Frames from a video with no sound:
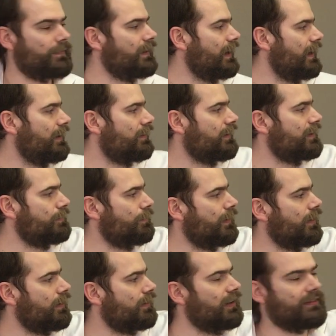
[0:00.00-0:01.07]
then this
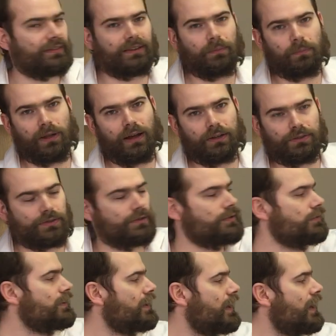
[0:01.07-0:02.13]
part doesn't apply to you.